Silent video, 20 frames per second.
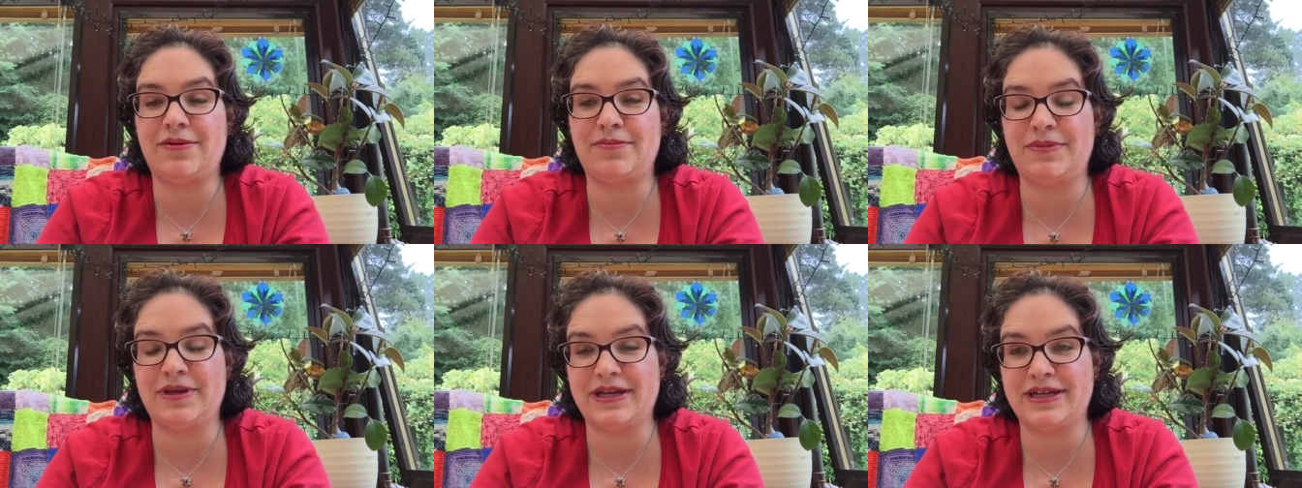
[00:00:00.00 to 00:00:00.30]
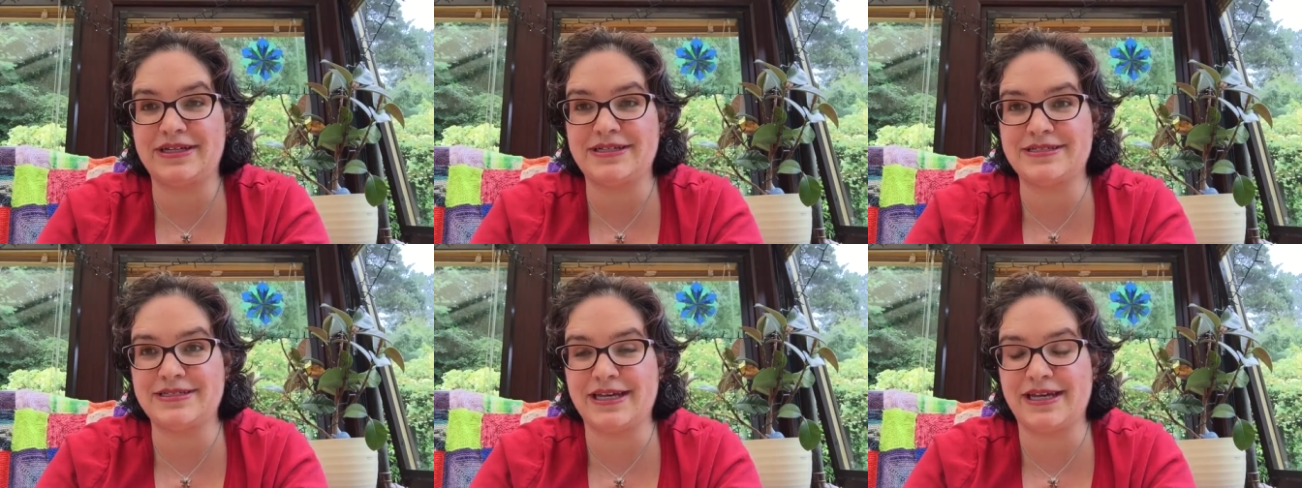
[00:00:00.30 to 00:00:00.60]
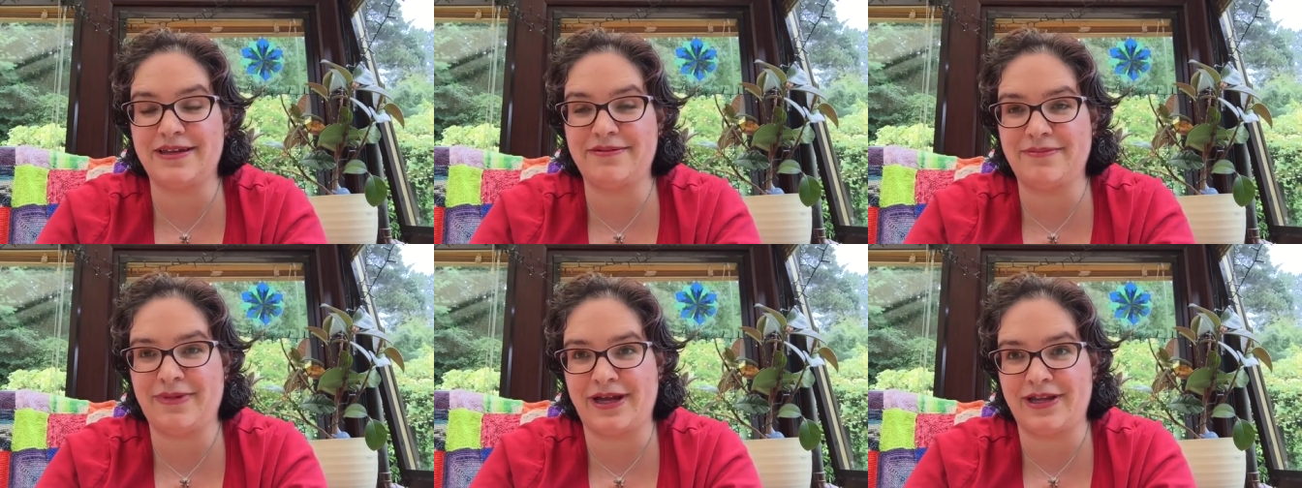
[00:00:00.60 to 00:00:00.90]
because
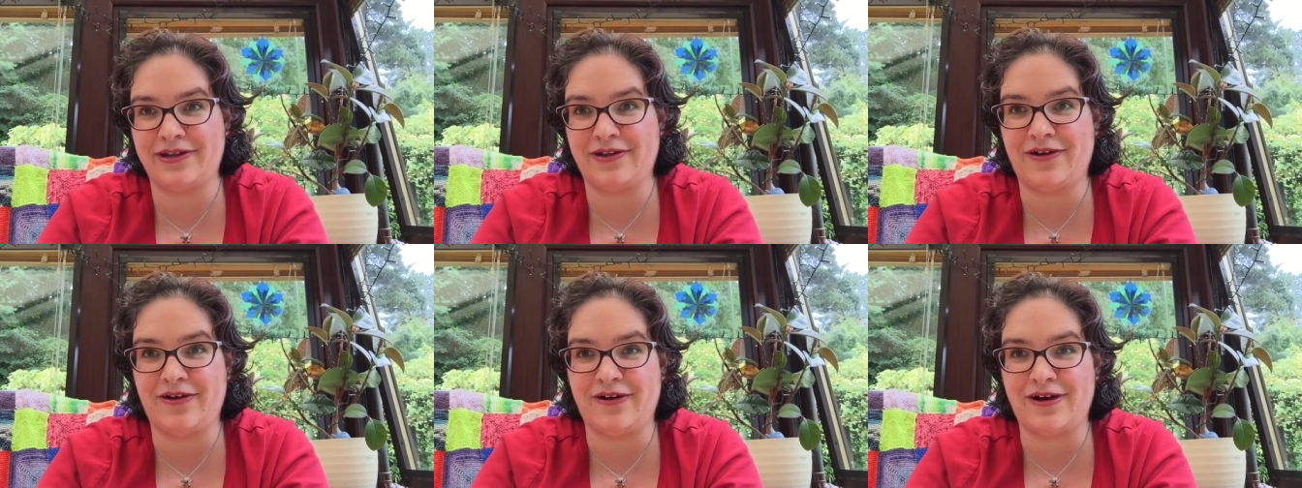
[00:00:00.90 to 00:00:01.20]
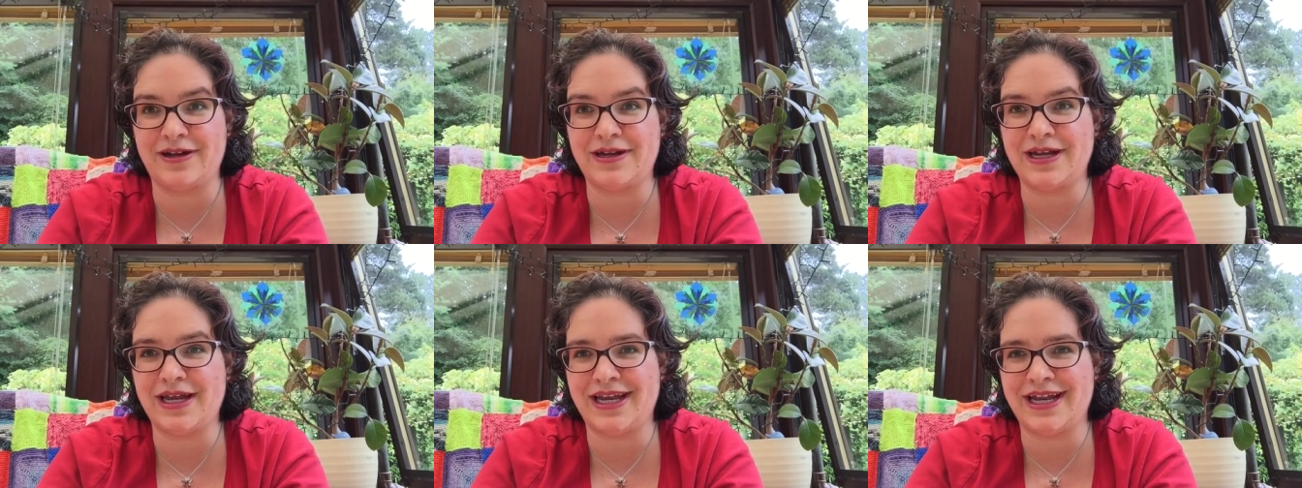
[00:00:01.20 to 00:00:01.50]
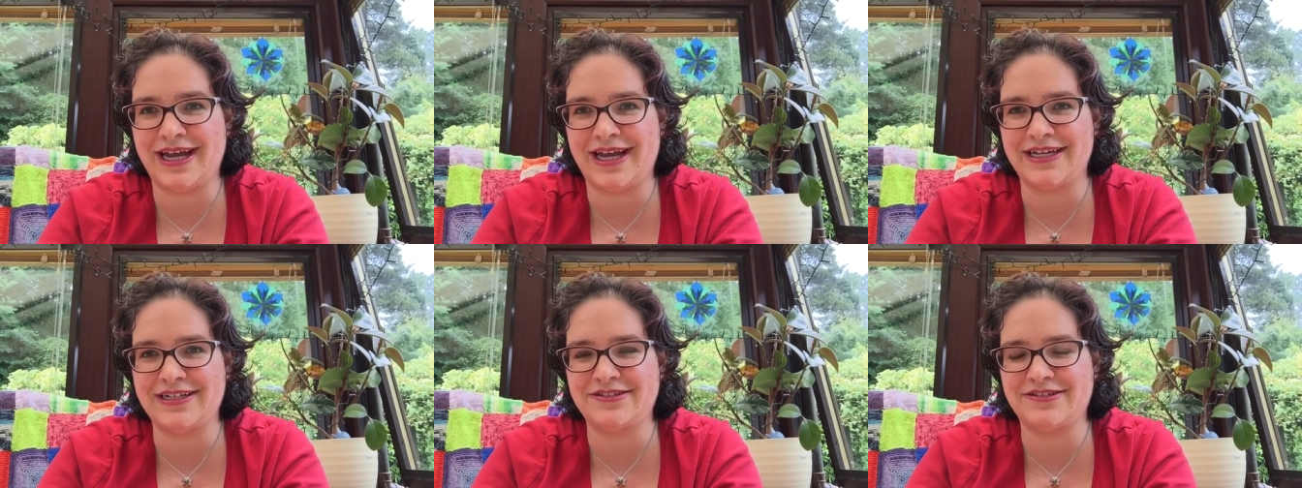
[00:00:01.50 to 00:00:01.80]
in my lawn, and
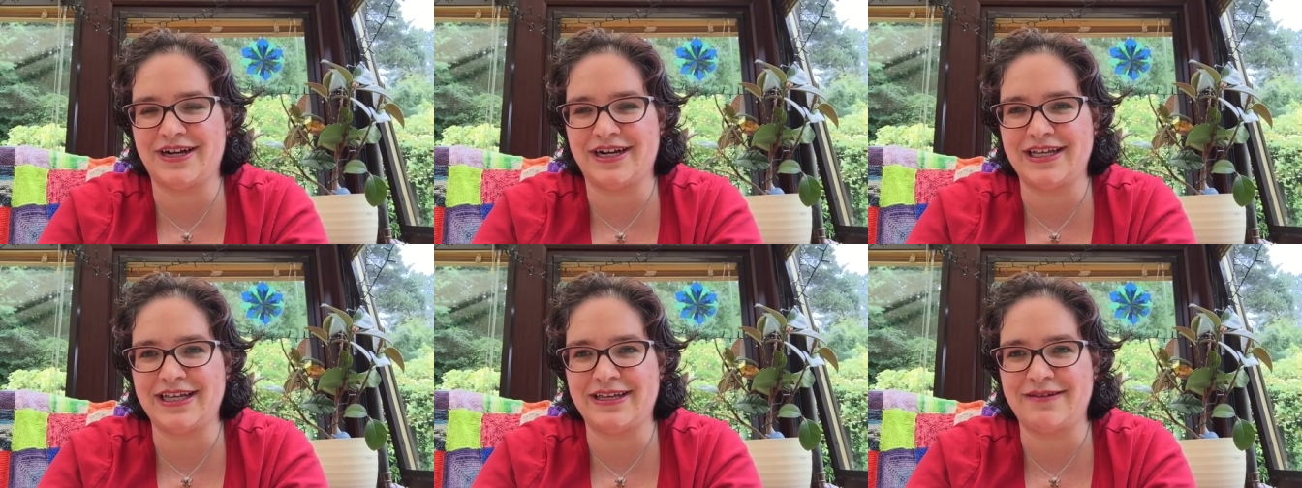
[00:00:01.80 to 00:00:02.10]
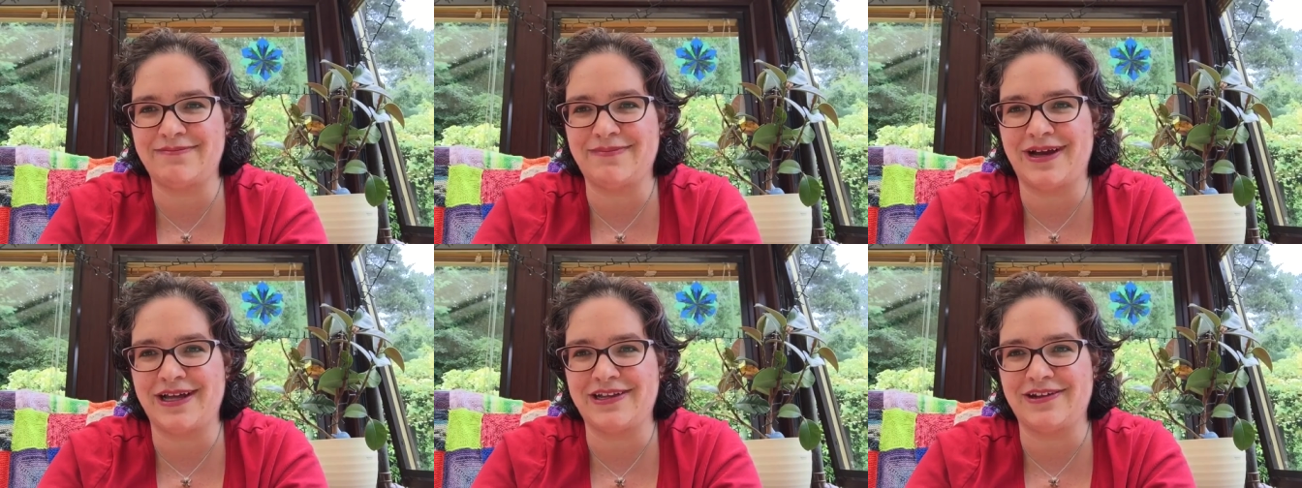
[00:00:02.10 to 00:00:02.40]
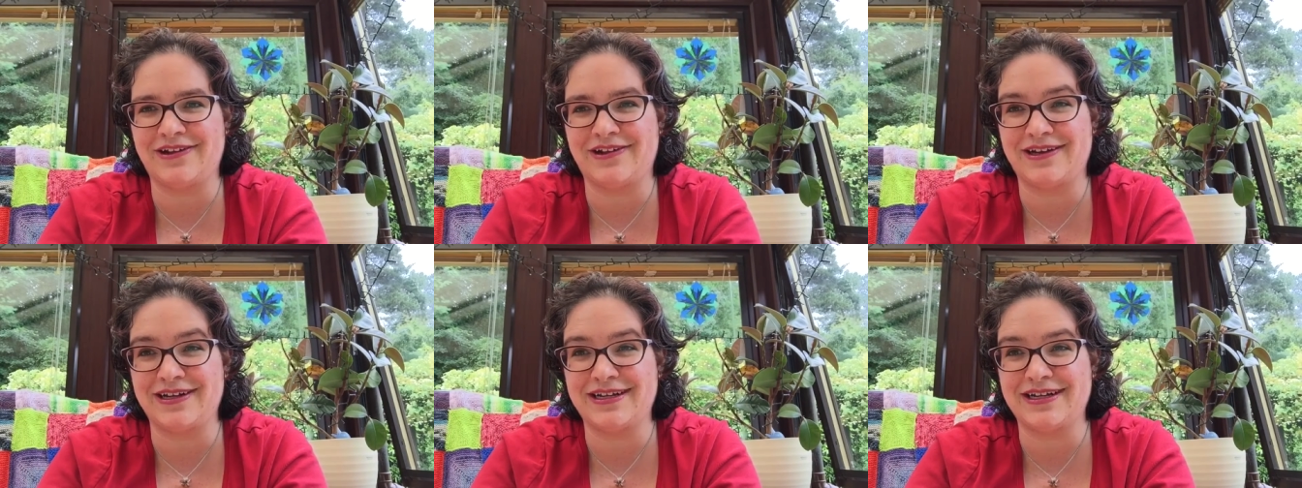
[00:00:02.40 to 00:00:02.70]
I try to keep my
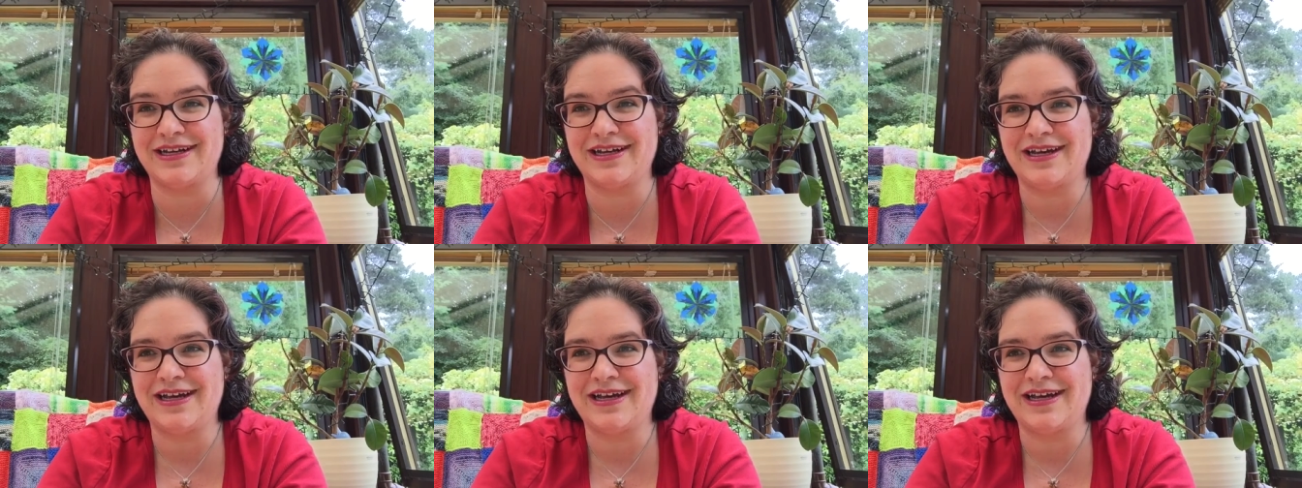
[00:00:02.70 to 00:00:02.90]
lawn,